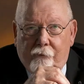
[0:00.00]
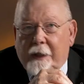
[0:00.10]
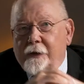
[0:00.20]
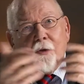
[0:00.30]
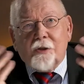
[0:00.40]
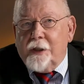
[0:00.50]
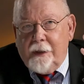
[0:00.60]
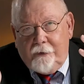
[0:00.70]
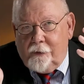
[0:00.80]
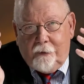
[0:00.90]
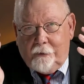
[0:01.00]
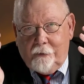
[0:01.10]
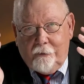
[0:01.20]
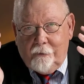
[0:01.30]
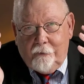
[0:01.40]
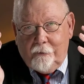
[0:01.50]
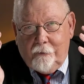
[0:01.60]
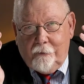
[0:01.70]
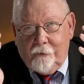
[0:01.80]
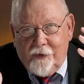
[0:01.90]
Now, usually you
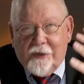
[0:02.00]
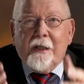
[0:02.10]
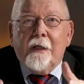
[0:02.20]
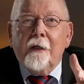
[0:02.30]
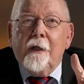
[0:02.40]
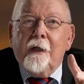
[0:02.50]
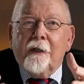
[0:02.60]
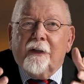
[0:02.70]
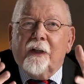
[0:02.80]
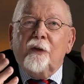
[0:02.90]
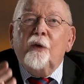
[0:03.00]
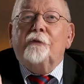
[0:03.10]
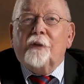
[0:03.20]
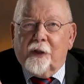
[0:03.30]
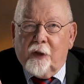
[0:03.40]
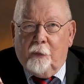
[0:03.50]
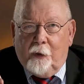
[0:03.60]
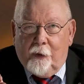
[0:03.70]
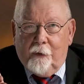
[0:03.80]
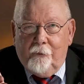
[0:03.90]
see the Louvre
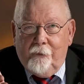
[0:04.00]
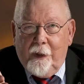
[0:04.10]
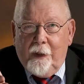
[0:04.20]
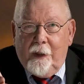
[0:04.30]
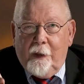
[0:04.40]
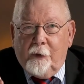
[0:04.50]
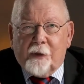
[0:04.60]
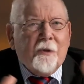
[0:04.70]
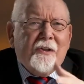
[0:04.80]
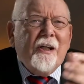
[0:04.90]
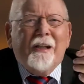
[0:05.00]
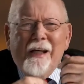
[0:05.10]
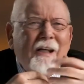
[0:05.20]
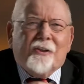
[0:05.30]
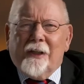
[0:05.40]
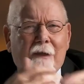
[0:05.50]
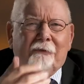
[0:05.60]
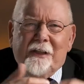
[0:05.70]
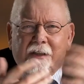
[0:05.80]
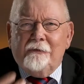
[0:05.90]
Gobo, which we see in each and
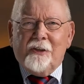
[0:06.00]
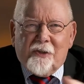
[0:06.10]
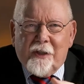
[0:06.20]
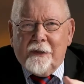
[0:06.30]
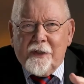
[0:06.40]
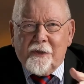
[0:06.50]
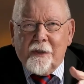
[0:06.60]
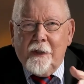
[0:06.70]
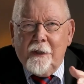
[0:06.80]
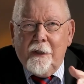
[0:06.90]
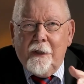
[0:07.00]
every TV series,